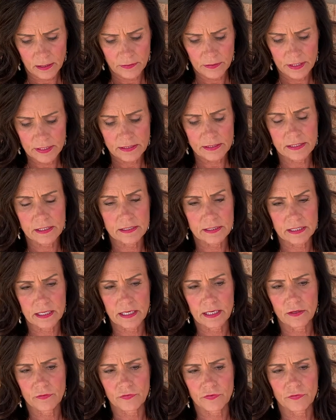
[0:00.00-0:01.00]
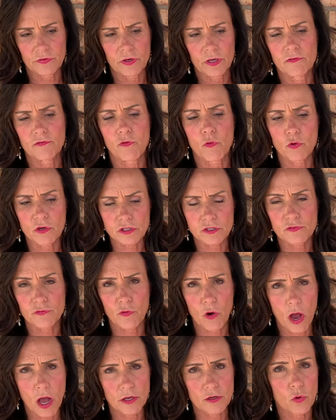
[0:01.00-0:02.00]
This is if force,
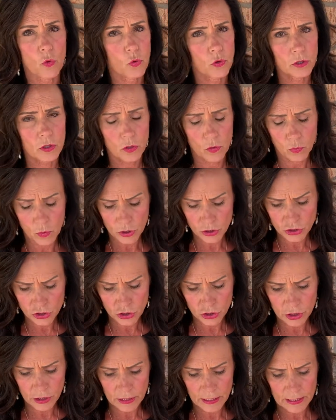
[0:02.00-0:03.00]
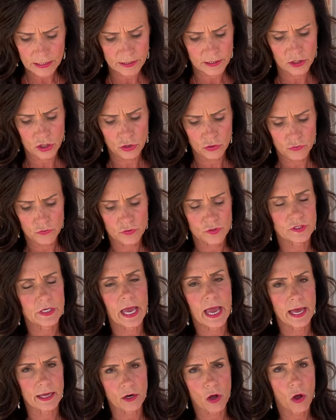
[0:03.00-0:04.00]
fraud, or coercion is used
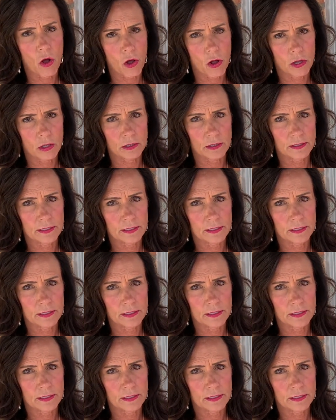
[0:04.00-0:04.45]
at all.